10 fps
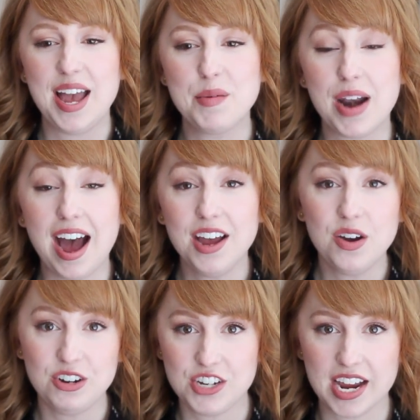And when I
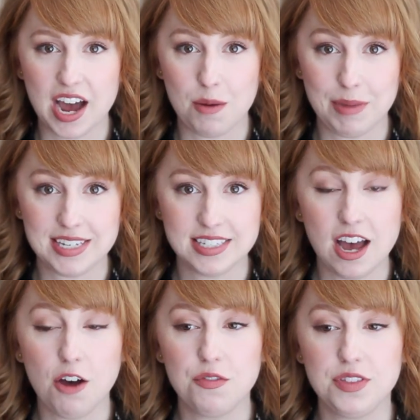go to check out
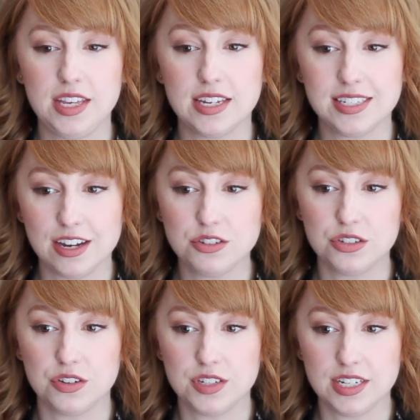myself, the sales
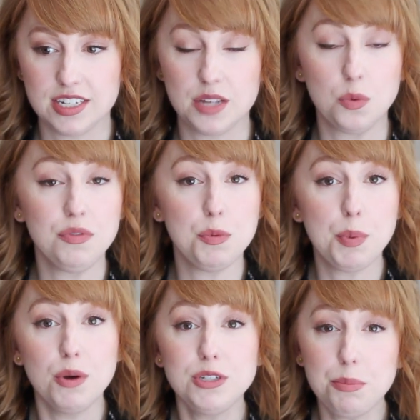associate says, well, if you
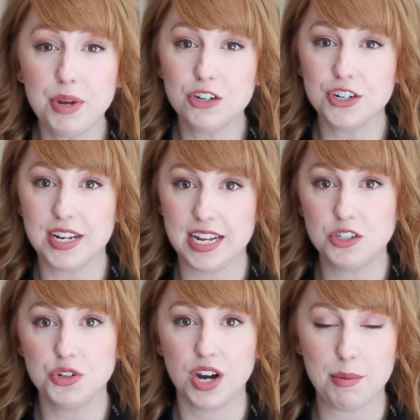post a picture to
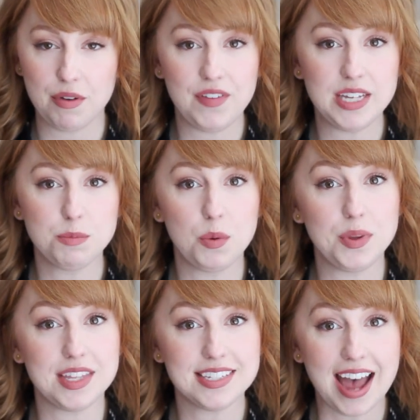Instagram, Instagram or Facebook
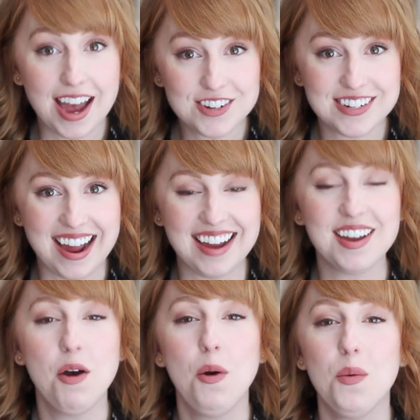with this hashtag,
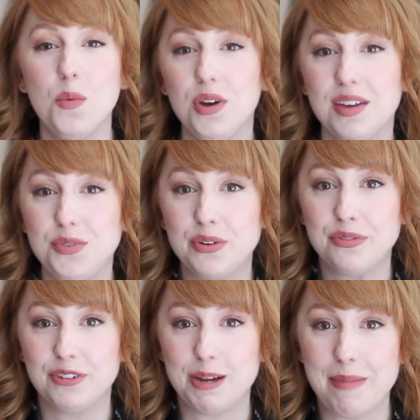we'll give you a
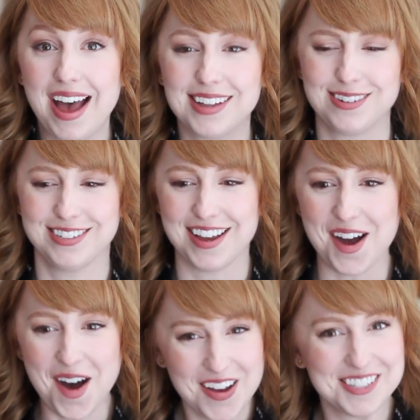free mask. I was
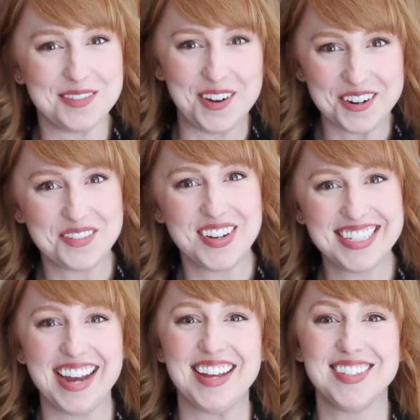like, awesome, hold on one
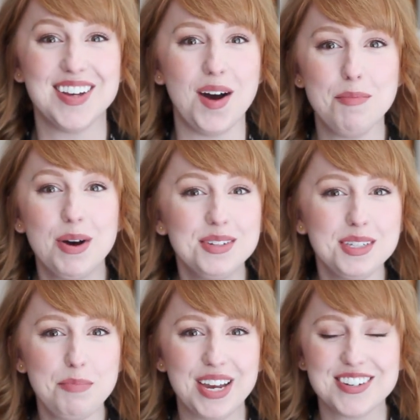second. So I
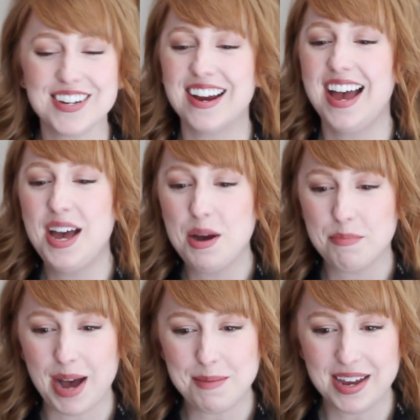post the picture,
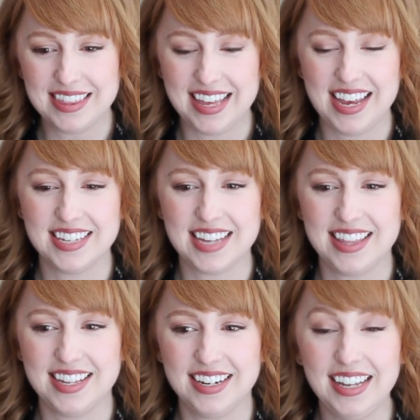buy my things,
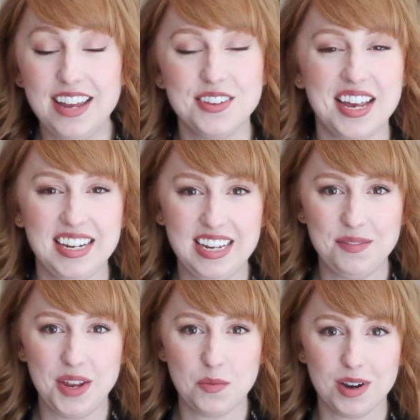and then later that
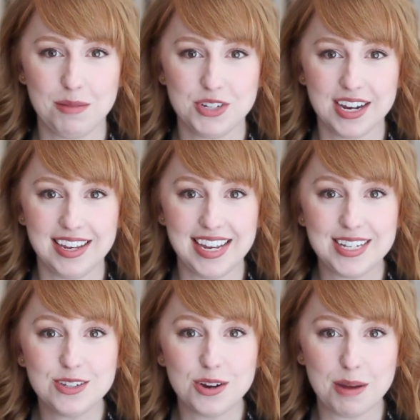evening when I'm checking
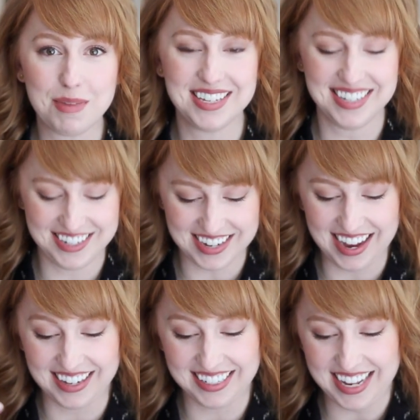Instagram message,
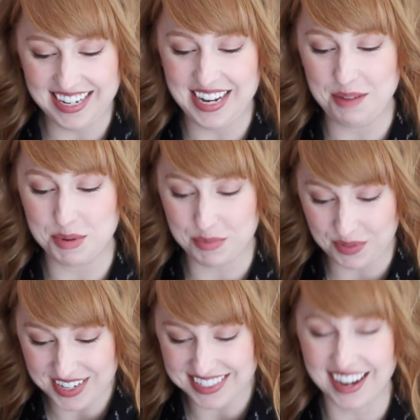a lady named
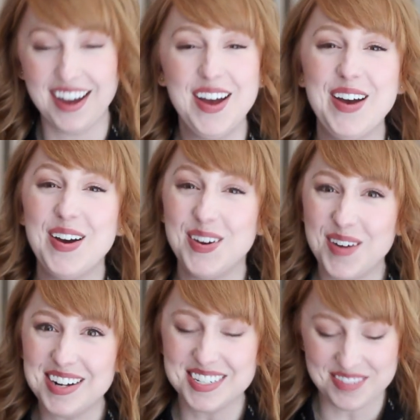Marissa who
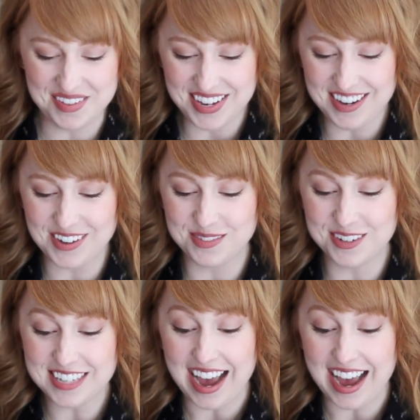watches my videos was